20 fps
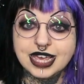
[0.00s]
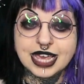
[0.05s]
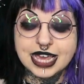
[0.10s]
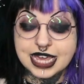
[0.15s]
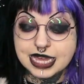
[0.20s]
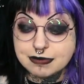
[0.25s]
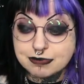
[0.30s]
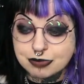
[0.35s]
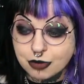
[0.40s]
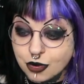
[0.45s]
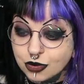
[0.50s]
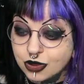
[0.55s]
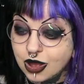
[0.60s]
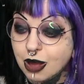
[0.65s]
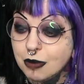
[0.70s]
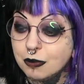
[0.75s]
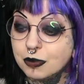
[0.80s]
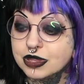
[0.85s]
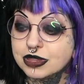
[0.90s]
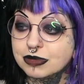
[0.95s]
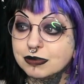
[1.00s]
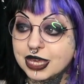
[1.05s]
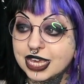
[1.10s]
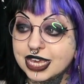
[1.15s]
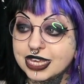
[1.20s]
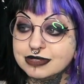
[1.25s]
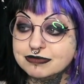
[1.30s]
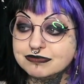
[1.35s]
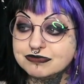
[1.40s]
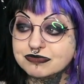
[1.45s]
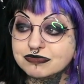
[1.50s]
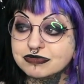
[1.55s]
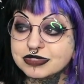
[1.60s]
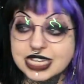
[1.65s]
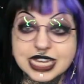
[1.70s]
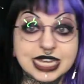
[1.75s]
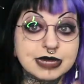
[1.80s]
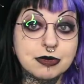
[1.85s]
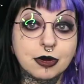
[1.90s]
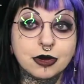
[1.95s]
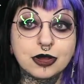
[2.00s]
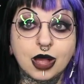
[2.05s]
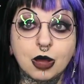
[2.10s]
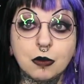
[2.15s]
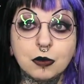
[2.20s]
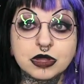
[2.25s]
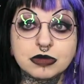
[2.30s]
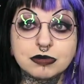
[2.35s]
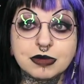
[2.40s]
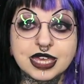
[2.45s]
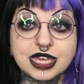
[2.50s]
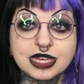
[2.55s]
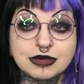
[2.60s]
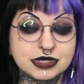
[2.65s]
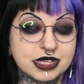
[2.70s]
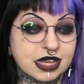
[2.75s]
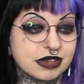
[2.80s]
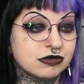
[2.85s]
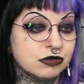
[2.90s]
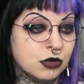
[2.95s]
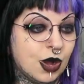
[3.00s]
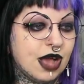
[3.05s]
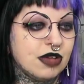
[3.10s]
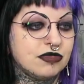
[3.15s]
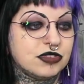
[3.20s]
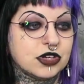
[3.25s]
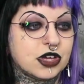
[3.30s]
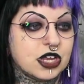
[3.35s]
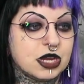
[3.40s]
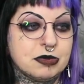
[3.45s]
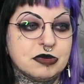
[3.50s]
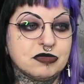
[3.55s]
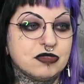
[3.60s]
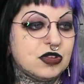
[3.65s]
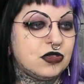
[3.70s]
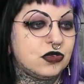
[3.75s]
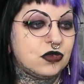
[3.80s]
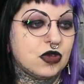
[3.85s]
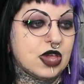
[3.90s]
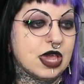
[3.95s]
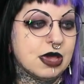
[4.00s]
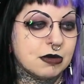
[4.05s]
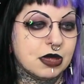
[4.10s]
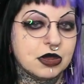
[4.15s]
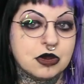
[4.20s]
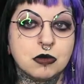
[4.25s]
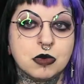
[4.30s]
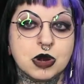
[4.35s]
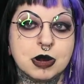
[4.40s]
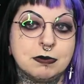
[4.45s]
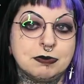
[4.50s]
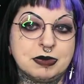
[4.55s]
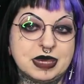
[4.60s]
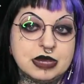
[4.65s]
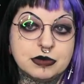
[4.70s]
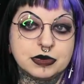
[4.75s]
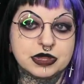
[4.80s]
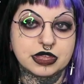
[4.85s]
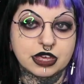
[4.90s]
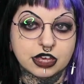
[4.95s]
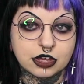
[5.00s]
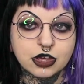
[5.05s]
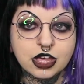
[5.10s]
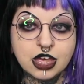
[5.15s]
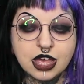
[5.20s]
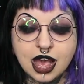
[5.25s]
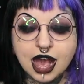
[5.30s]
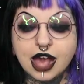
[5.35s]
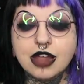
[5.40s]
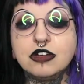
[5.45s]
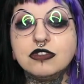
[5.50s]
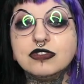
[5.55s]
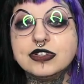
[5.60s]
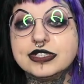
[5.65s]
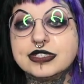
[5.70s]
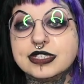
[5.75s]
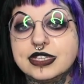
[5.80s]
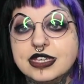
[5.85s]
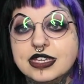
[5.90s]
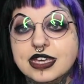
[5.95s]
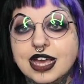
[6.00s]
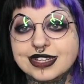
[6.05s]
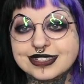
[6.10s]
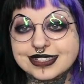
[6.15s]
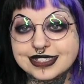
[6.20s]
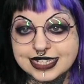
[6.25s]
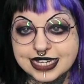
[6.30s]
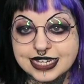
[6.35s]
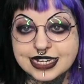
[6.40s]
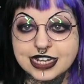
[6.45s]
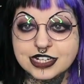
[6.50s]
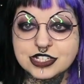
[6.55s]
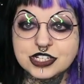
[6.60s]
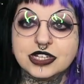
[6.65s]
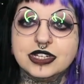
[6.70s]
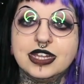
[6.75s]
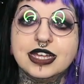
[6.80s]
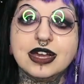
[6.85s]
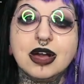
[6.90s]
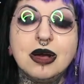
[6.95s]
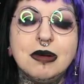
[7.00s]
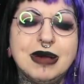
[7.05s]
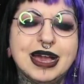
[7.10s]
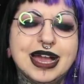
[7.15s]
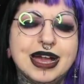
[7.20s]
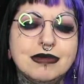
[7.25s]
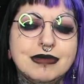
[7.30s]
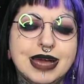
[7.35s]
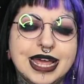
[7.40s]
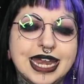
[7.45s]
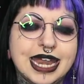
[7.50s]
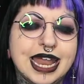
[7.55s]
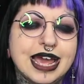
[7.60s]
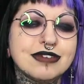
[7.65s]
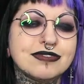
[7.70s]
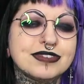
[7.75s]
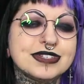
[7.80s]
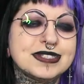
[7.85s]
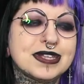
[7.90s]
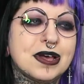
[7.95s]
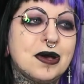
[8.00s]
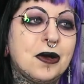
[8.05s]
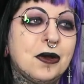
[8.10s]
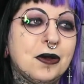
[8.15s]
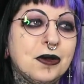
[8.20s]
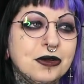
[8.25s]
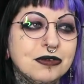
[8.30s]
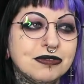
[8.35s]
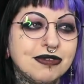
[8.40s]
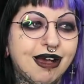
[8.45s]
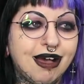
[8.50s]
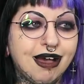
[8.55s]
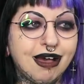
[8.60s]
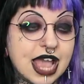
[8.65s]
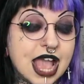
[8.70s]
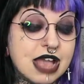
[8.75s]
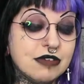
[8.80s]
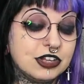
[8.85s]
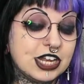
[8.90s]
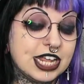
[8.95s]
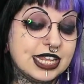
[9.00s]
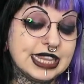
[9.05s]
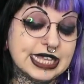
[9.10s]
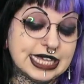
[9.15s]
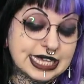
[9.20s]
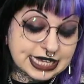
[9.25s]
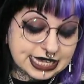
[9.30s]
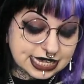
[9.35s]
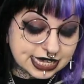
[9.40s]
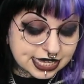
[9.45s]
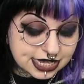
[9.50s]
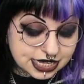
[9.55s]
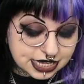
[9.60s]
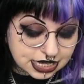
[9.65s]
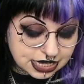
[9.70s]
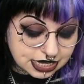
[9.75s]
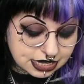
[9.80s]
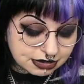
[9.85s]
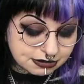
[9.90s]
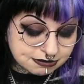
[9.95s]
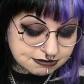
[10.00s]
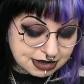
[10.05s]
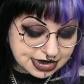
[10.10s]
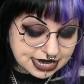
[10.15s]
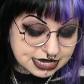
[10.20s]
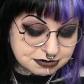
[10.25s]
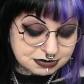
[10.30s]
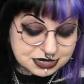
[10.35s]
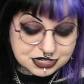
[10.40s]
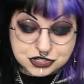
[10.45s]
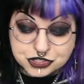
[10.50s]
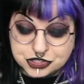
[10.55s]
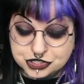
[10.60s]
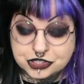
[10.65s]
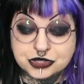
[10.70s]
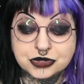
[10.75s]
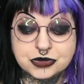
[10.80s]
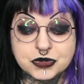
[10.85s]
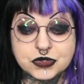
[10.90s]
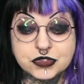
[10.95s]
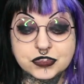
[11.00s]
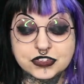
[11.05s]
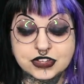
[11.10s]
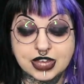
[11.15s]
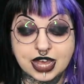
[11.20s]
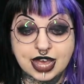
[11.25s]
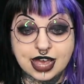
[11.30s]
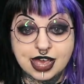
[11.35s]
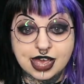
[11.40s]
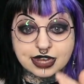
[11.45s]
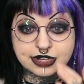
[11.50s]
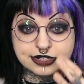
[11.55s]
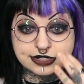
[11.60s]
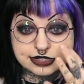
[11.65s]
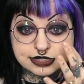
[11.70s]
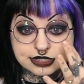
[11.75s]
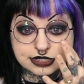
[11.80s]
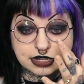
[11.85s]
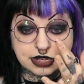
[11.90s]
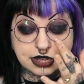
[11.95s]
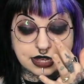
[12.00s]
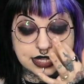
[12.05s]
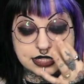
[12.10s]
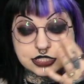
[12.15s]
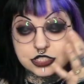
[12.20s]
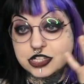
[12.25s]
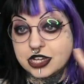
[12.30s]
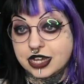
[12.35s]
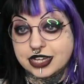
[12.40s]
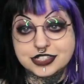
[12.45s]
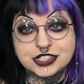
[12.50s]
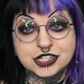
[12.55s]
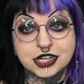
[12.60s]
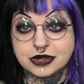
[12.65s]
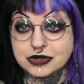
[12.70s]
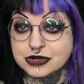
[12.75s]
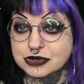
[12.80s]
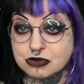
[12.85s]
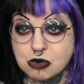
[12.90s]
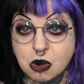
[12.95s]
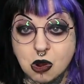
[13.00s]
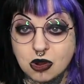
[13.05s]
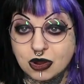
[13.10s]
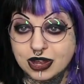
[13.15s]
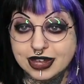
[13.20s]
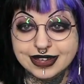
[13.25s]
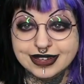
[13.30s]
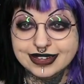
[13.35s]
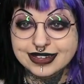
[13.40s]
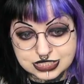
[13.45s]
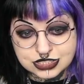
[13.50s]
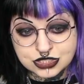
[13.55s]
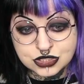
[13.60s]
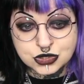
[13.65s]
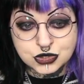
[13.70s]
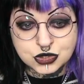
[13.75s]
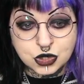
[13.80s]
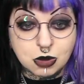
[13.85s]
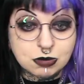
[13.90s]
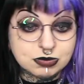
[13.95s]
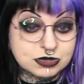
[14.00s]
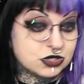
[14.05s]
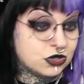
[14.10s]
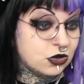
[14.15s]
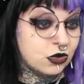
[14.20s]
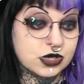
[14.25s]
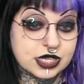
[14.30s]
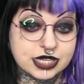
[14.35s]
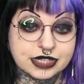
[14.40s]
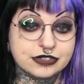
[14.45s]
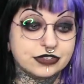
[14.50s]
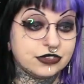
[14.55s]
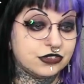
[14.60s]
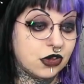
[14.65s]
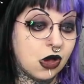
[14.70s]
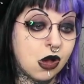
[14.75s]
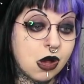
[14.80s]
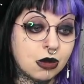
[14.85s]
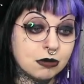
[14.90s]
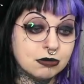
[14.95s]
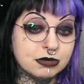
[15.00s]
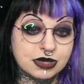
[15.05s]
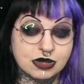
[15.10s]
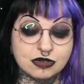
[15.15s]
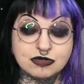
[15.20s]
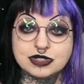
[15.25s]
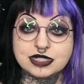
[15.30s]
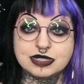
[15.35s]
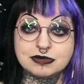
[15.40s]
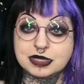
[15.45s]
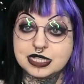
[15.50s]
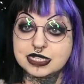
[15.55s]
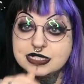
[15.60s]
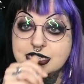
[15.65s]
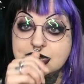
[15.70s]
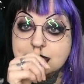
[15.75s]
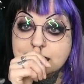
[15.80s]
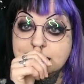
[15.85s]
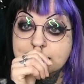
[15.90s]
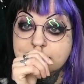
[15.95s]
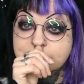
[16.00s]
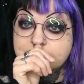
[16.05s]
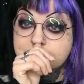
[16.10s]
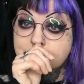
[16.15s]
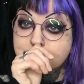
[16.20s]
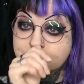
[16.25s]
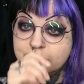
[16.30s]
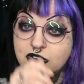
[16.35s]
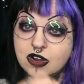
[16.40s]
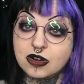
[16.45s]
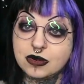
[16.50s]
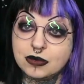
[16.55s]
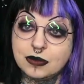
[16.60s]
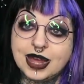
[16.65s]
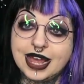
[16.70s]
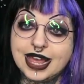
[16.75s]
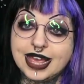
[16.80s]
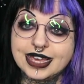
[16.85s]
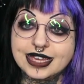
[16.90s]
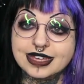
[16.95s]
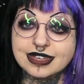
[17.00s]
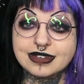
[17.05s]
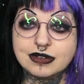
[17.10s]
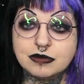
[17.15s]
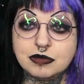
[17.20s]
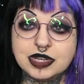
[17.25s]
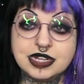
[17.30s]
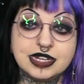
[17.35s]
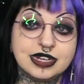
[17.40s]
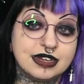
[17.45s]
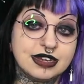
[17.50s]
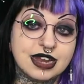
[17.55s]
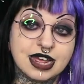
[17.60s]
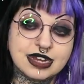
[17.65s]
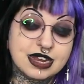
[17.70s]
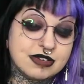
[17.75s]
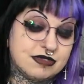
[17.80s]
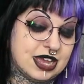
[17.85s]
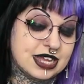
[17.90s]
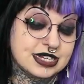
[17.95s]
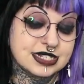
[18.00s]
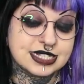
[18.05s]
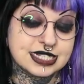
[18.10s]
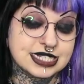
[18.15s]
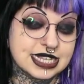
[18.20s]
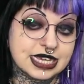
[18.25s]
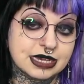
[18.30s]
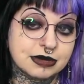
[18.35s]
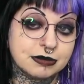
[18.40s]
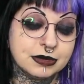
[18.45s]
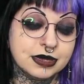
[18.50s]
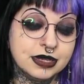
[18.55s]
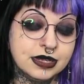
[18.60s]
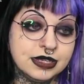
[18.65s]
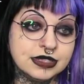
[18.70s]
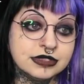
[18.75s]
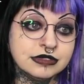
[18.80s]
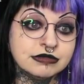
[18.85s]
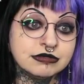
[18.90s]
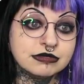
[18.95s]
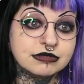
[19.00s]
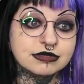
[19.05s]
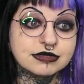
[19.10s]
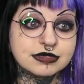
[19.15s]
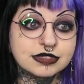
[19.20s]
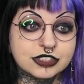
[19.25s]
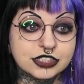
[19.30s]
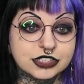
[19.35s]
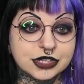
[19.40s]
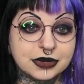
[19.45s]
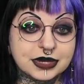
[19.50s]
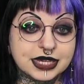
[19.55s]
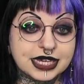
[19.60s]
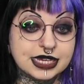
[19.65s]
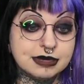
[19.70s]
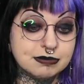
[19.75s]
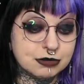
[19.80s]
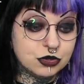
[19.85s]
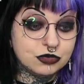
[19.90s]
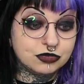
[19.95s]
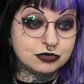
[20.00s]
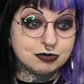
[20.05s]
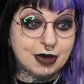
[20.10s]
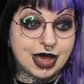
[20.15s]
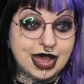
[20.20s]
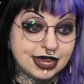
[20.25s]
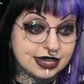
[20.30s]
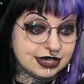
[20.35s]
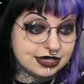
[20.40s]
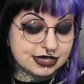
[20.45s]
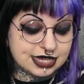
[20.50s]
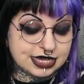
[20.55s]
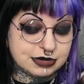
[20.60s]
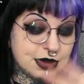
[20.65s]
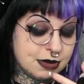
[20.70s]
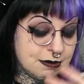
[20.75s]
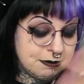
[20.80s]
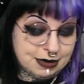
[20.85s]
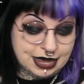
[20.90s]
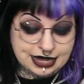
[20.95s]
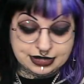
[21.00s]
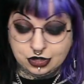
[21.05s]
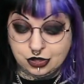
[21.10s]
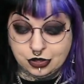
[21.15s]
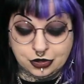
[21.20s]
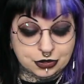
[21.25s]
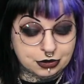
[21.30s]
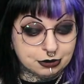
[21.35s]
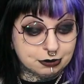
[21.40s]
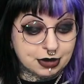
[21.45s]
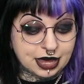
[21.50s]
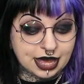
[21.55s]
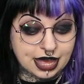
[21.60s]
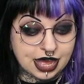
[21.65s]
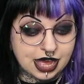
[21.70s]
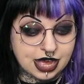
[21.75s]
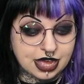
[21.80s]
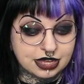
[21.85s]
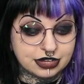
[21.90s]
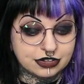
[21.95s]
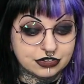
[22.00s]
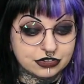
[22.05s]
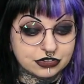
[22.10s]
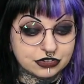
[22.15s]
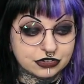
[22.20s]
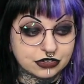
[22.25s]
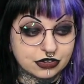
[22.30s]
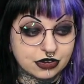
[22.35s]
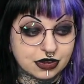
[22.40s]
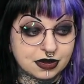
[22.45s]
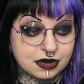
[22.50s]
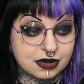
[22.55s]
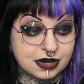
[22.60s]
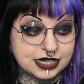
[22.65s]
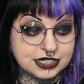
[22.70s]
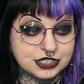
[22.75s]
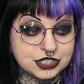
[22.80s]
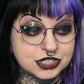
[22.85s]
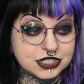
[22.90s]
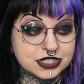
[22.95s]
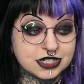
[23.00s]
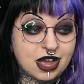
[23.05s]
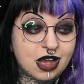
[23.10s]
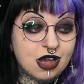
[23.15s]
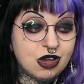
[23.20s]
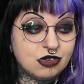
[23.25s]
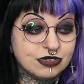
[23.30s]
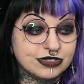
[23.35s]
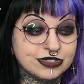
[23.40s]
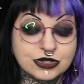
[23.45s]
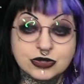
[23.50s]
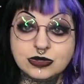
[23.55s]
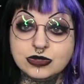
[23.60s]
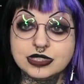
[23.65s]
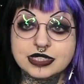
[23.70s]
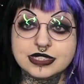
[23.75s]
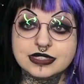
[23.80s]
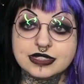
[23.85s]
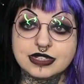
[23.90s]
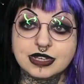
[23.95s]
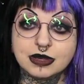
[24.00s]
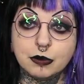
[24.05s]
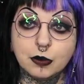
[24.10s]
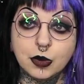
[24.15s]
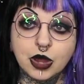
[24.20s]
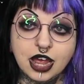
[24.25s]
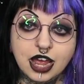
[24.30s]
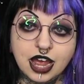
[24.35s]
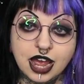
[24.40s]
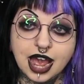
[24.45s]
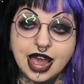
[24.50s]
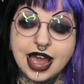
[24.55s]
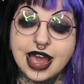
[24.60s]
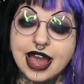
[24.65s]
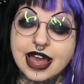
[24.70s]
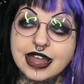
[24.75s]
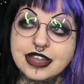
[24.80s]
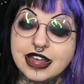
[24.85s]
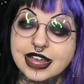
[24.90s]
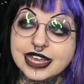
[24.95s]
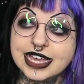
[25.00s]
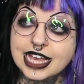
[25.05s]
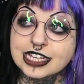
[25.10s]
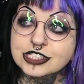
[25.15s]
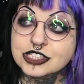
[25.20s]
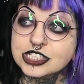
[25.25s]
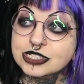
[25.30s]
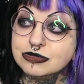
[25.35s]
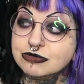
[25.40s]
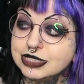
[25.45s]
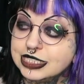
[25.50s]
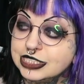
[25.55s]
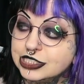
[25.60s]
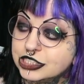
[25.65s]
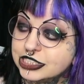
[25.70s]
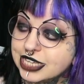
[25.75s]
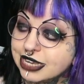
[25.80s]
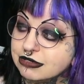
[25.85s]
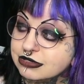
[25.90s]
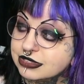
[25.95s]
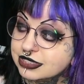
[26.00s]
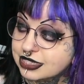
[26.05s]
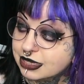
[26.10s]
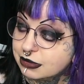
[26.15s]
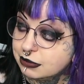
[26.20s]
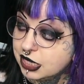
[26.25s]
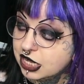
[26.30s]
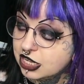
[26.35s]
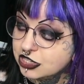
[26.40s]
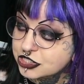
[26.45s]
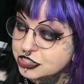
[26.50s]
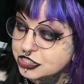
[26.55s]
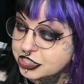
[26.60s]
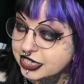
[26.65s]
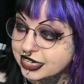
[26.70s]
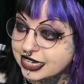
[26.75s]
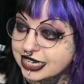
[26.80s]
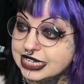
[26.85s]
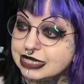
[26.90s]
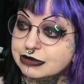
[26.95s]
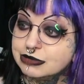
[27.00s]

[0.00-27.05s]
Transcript: He broke up with me. He was like, well, if you're gonna be friends with him, I don't wanna be with you. And obviously, as a teenager, you're like, oh my God, my life is over. Evidently, he made me choose, and I chose wrong. Stop talking to Tom, obviously, because he lived so far away, I never had to see him. So he moved back, he went back home, and I just cut off talking to him. And I actually reached out to him last year.